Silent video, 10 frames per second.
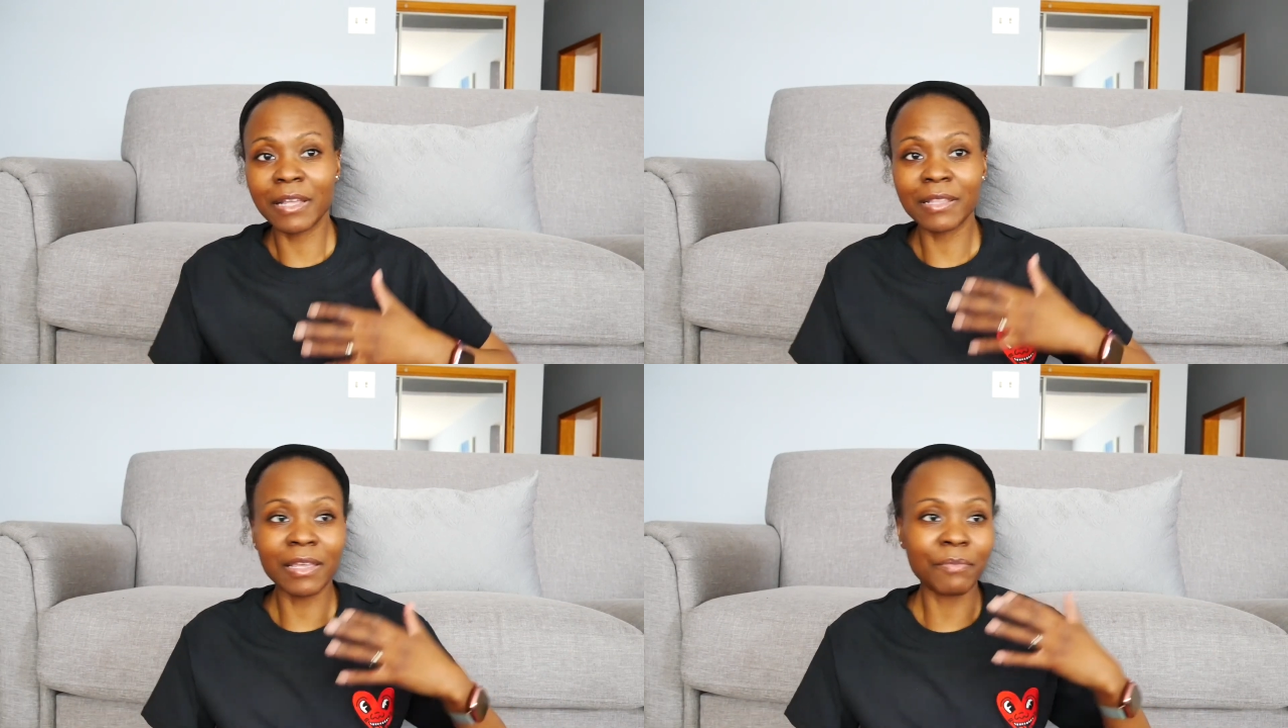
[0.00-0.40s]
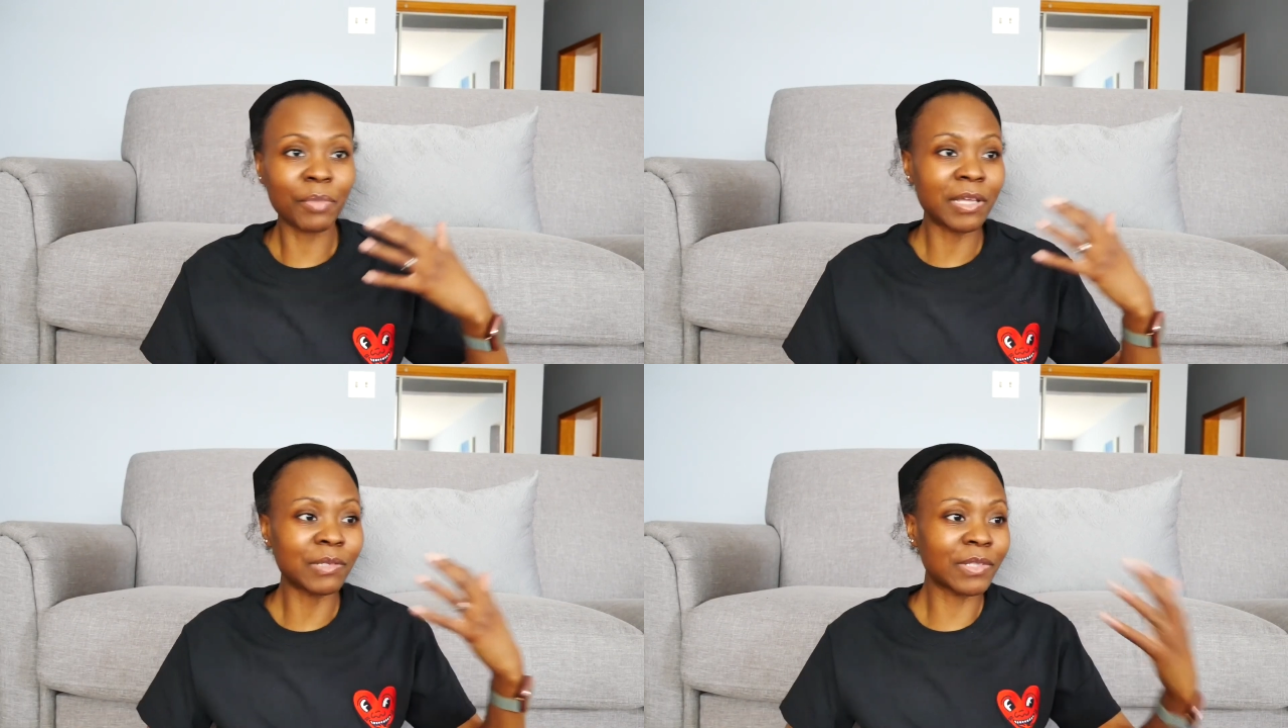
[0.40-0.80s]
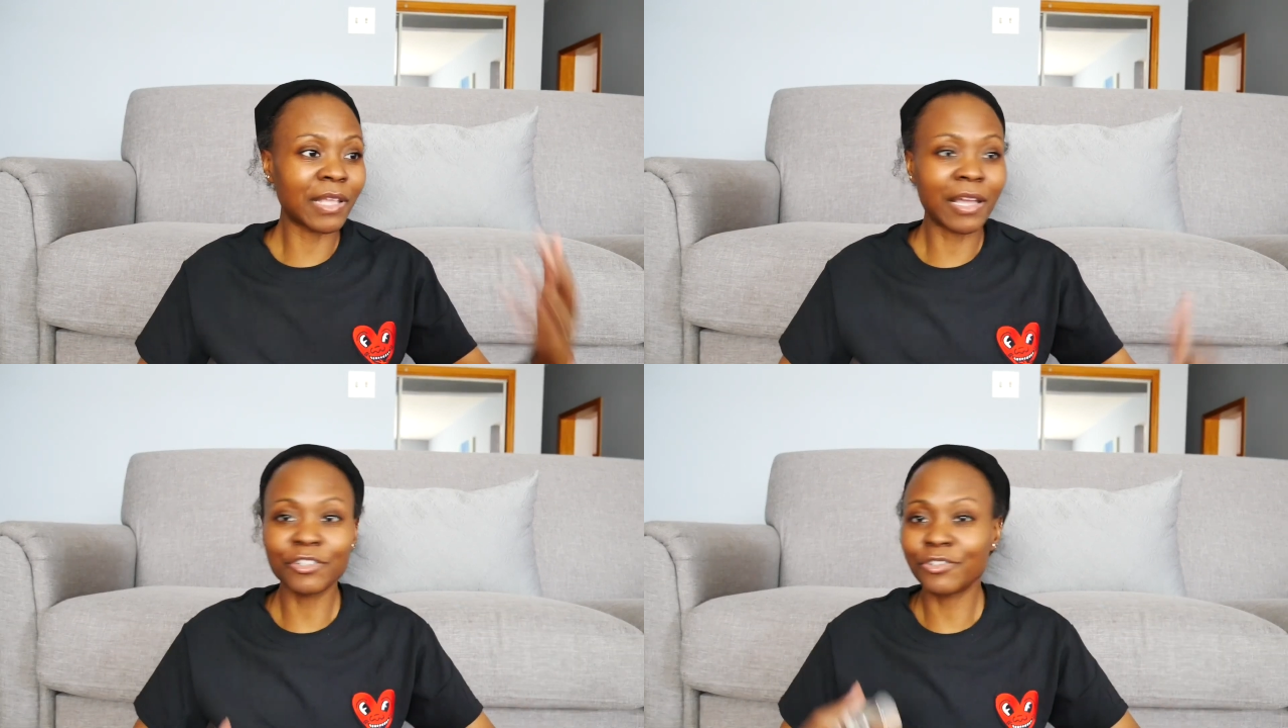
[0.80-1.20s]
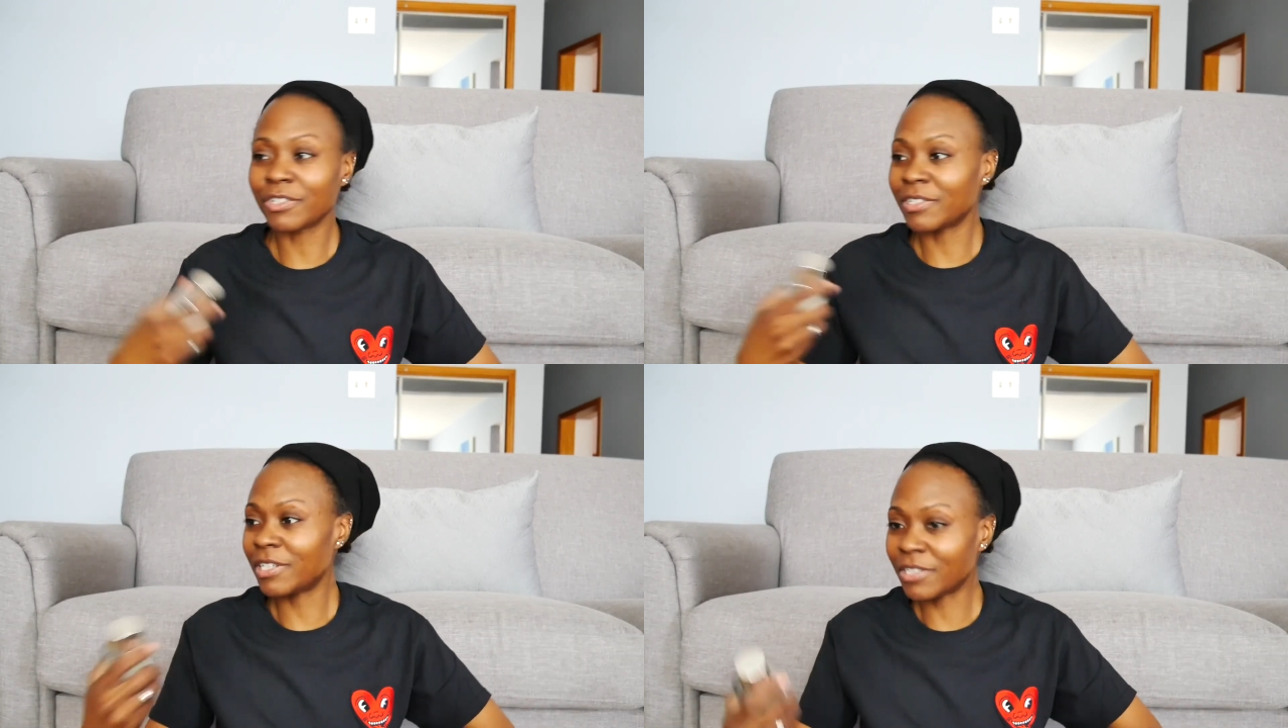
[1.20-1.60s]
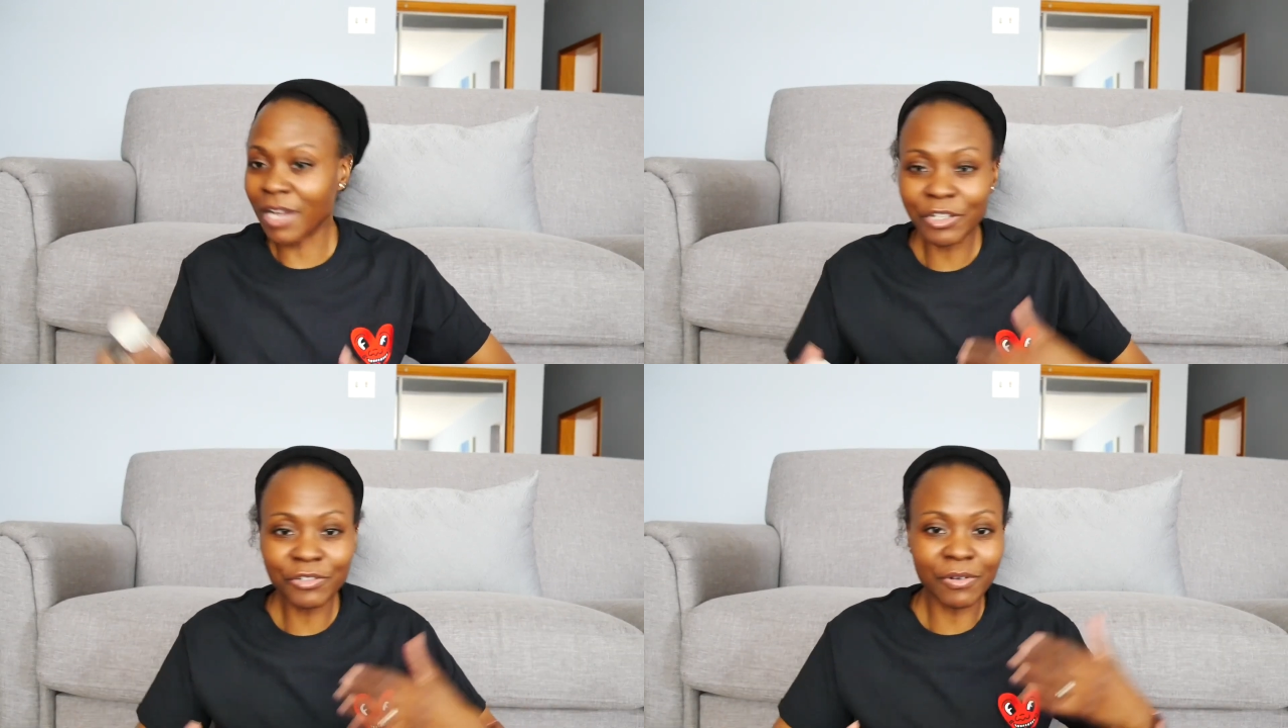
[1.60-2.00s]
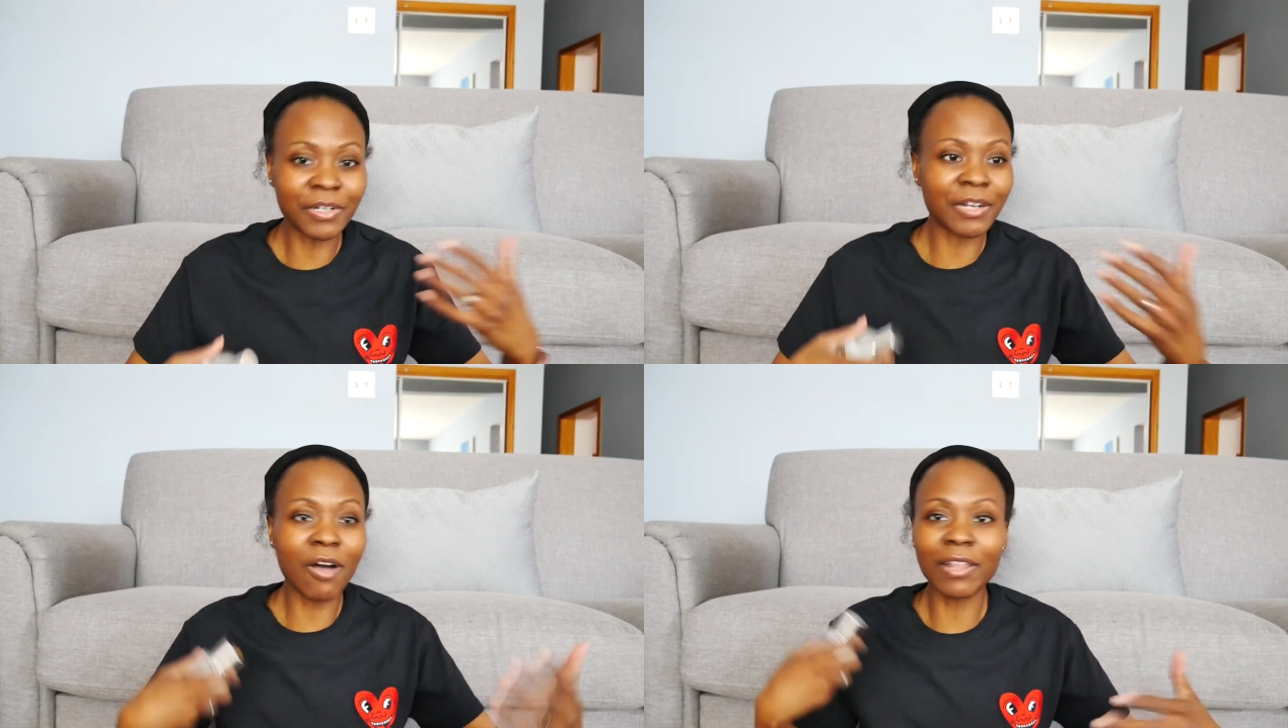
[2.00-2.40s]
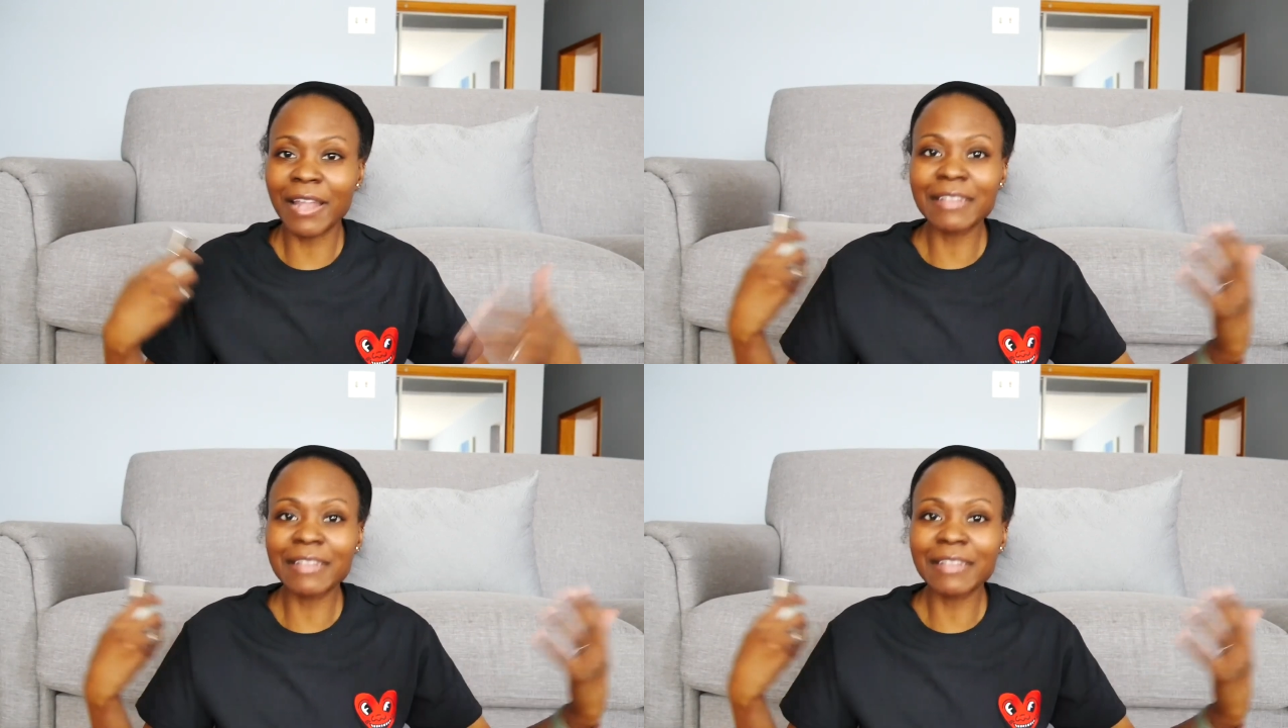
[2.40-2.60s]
I think it plays with the estrogen, testosterone, and all of that